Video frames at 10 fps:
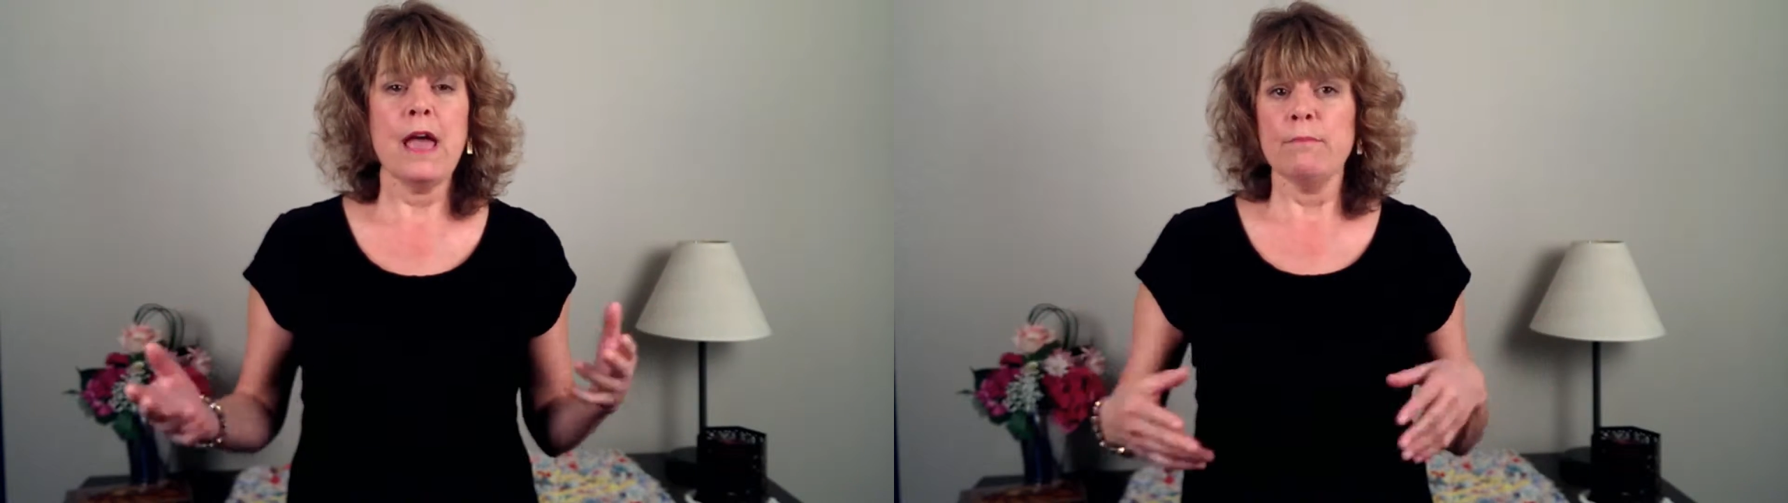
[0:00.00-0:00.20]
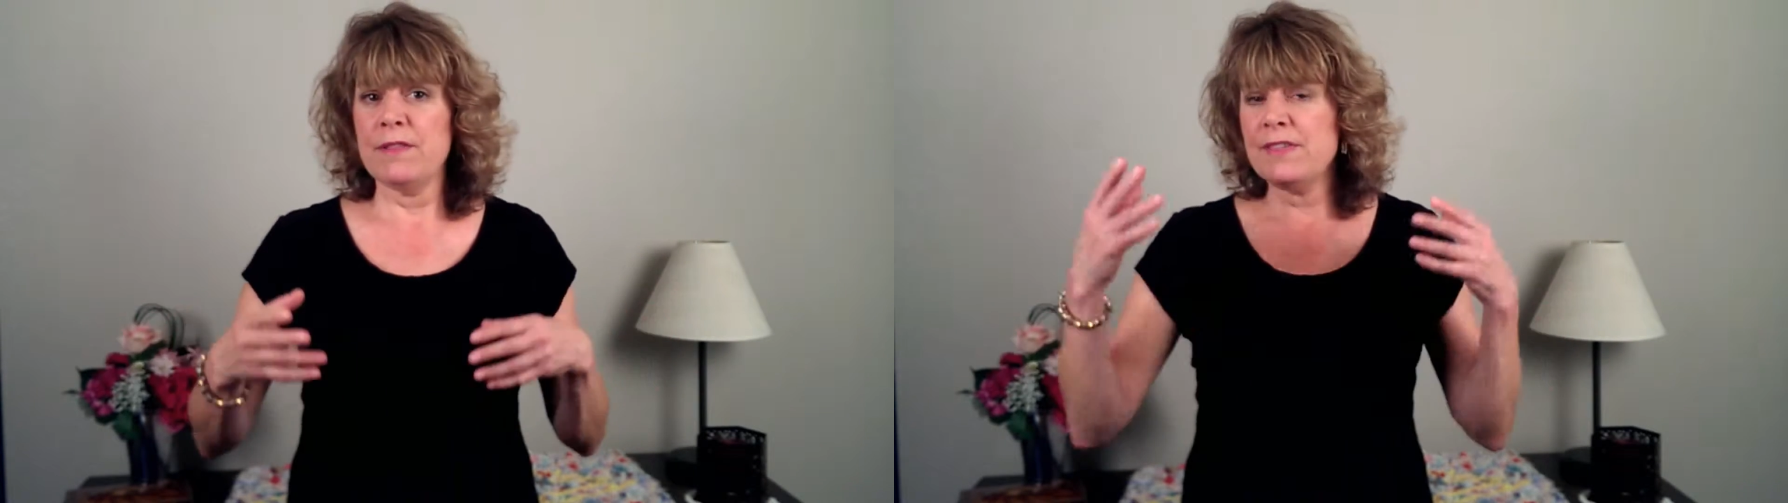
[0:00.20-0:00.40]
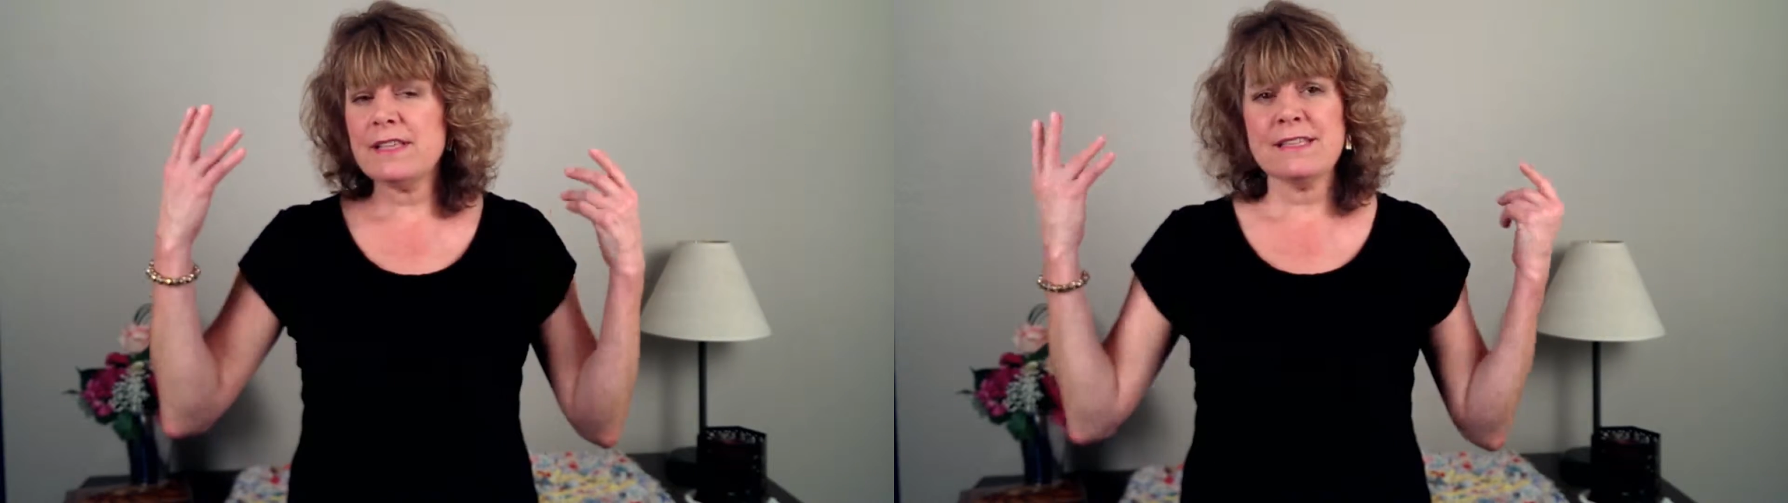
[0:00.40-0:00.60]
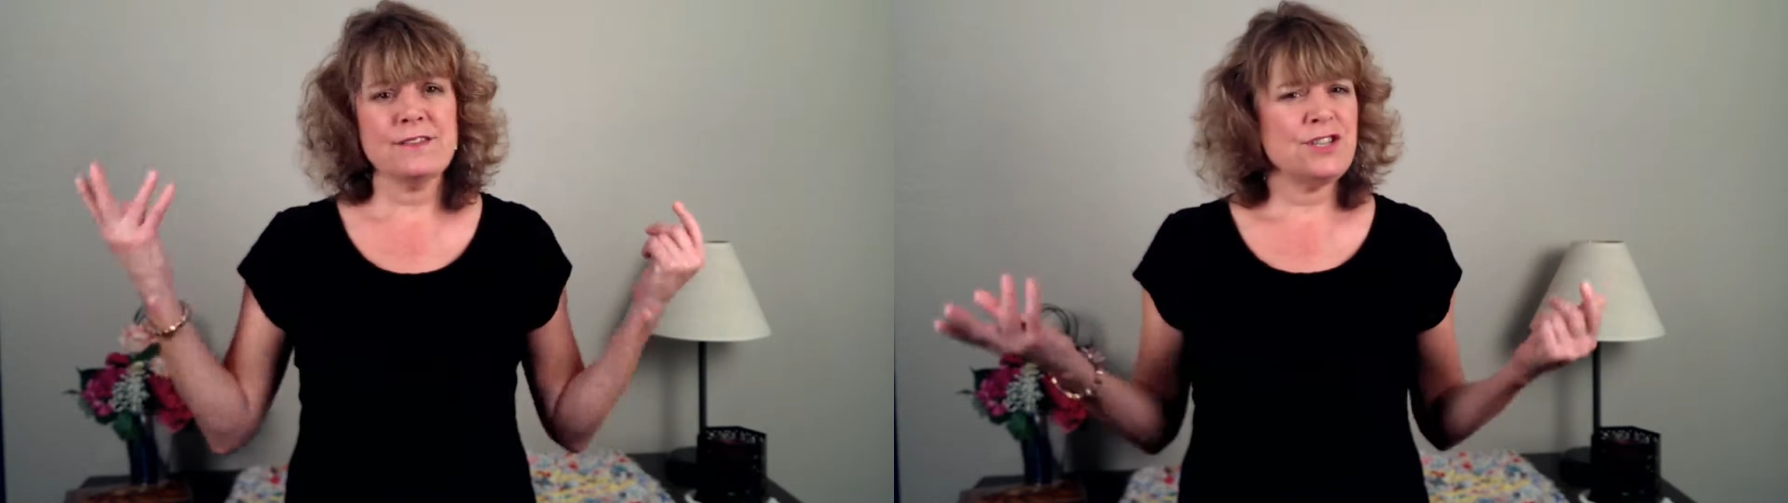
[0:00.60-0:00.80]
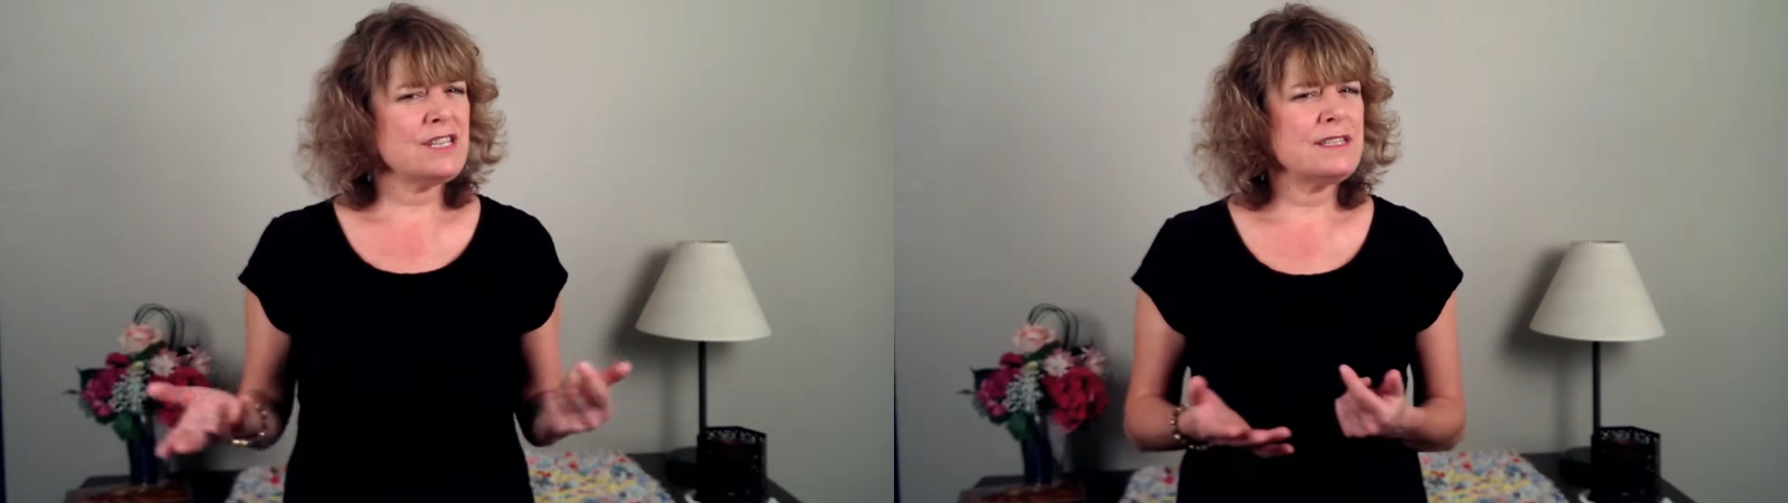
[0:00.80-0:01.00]
but this
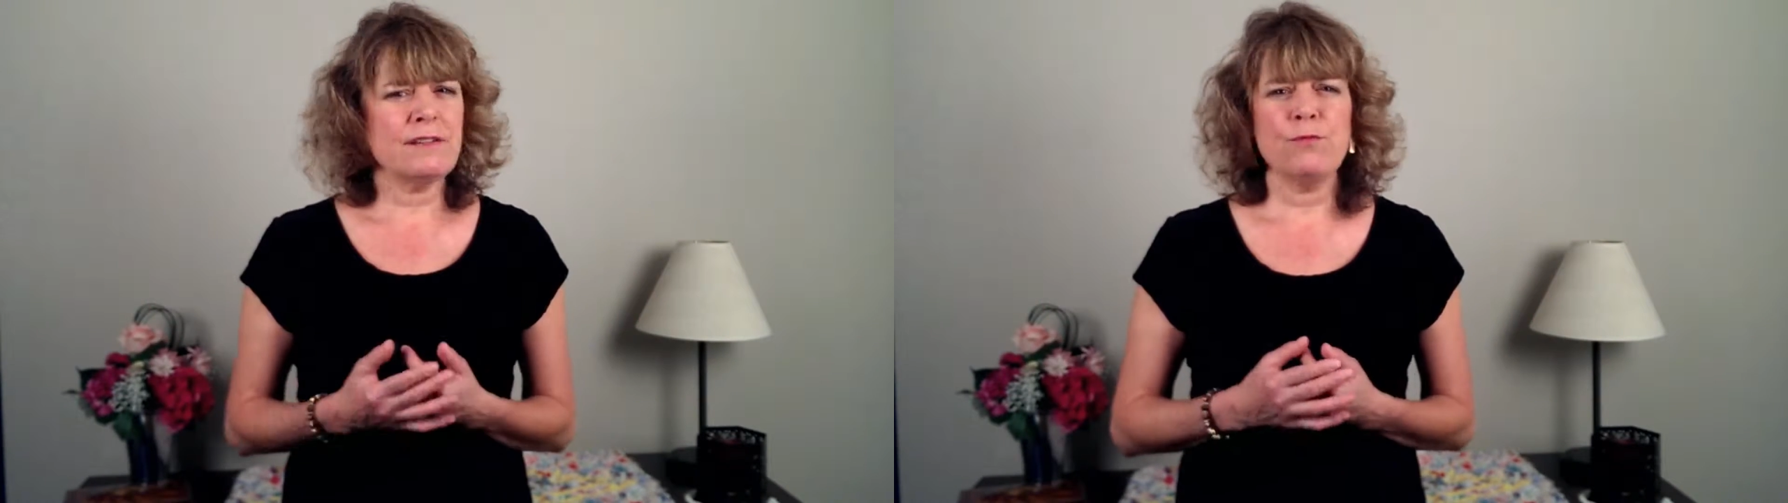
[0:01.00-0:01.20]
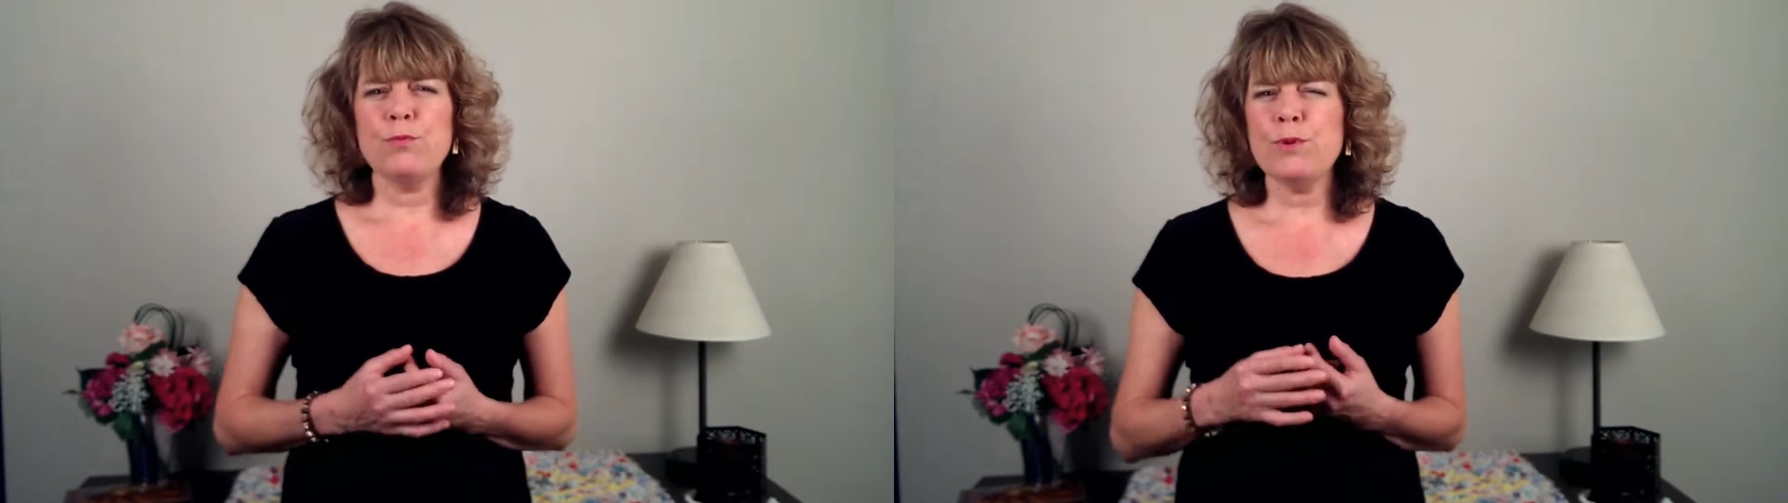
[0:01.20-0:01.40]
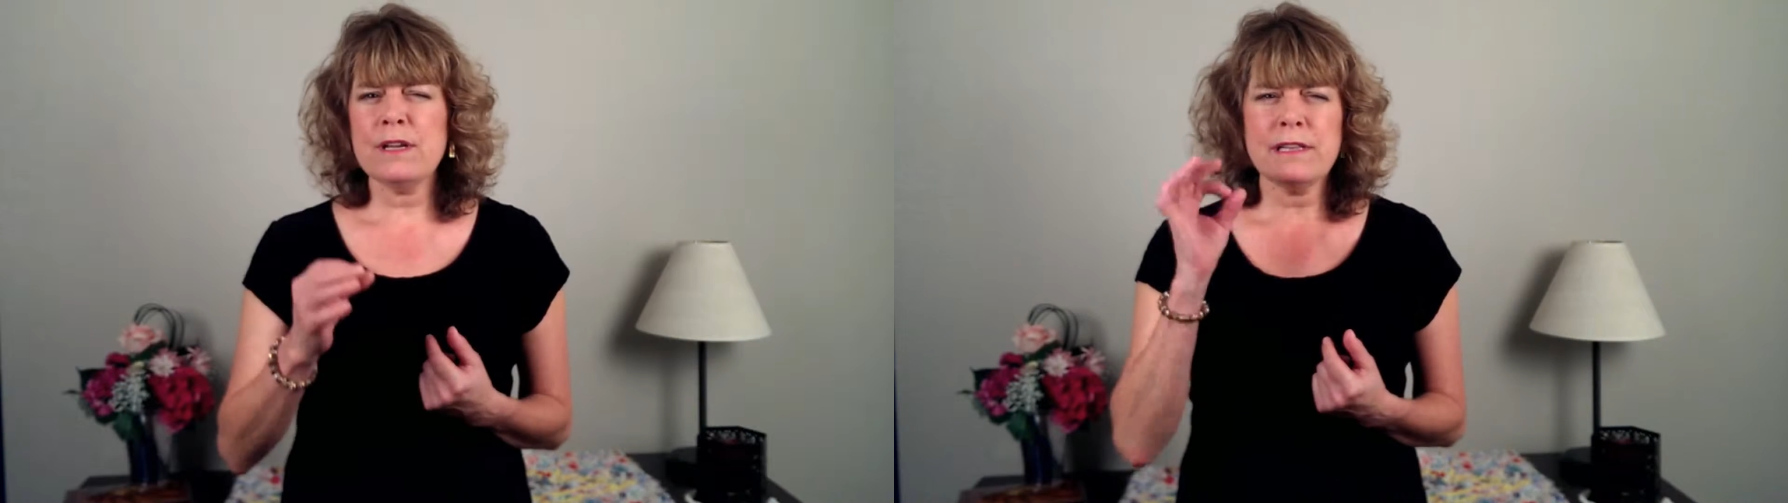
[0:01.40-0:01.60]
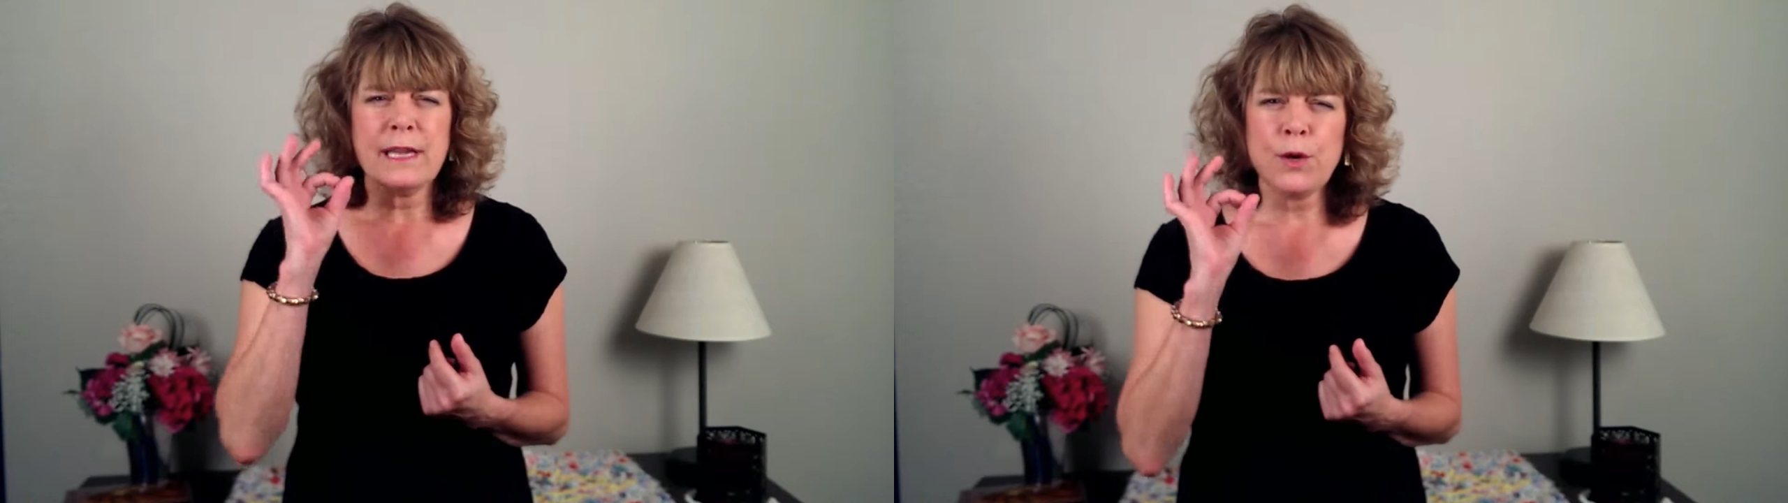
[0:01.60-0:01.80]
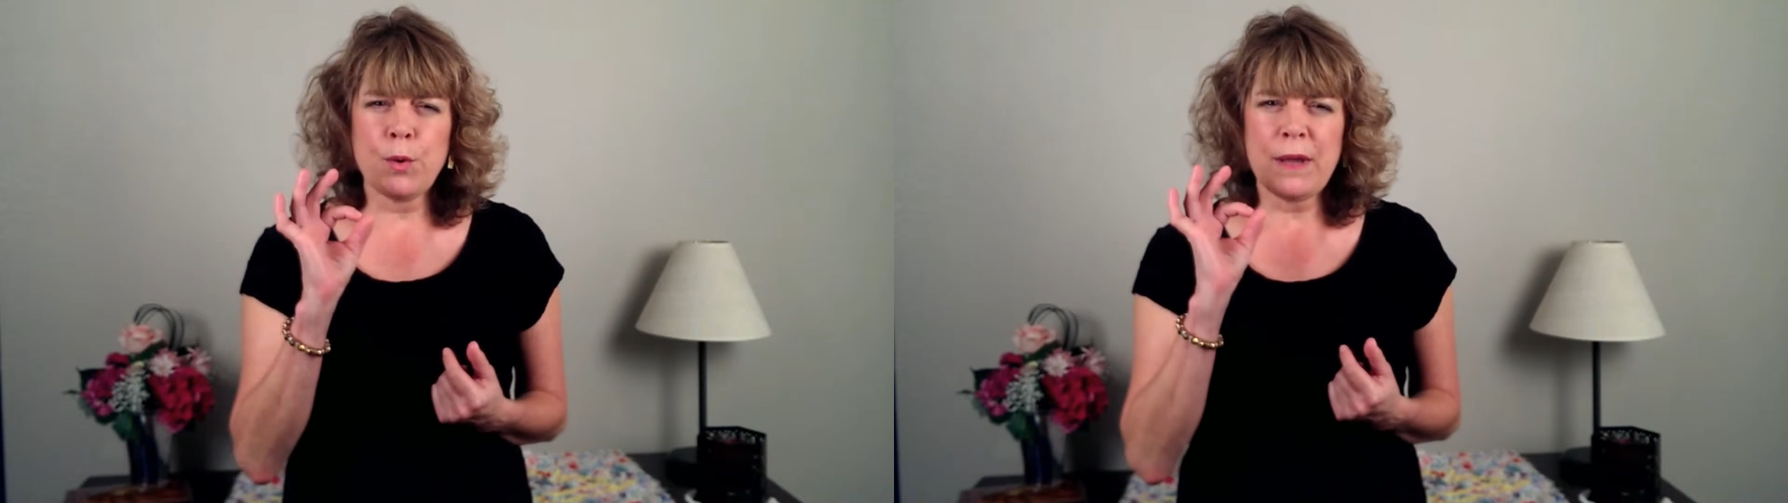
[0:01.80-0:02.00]
is just a
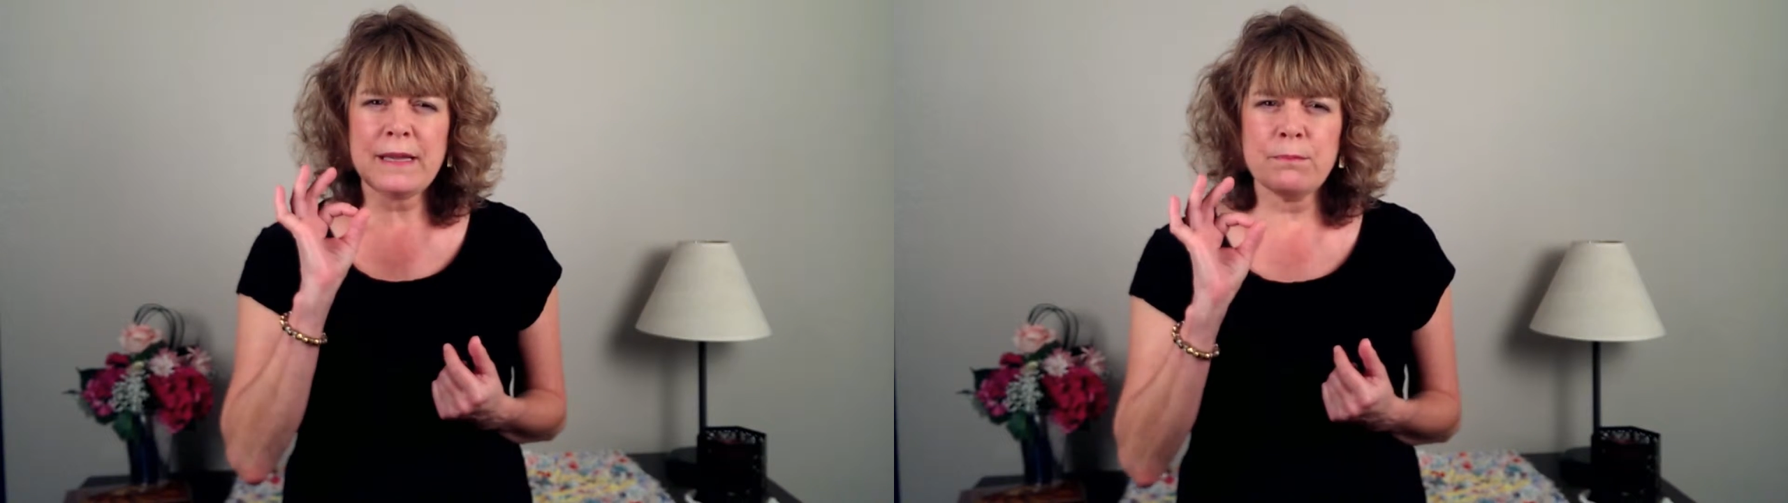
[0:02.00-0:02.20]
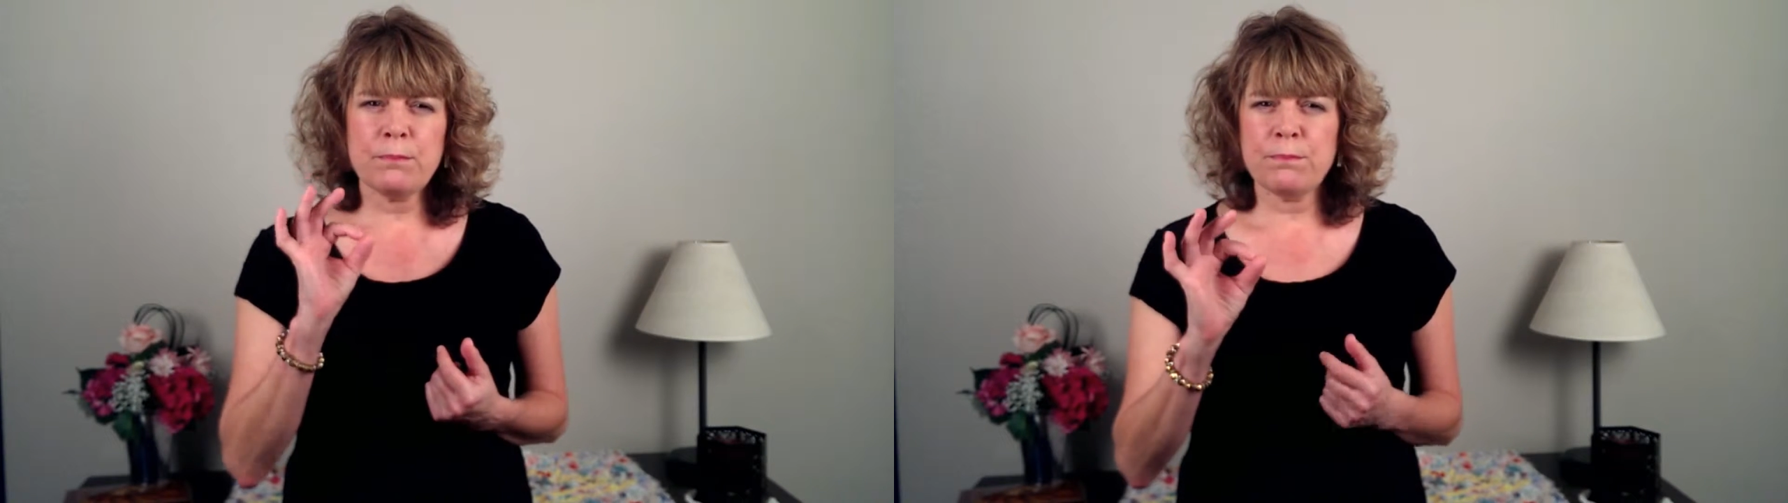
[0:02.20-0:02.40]
really quick,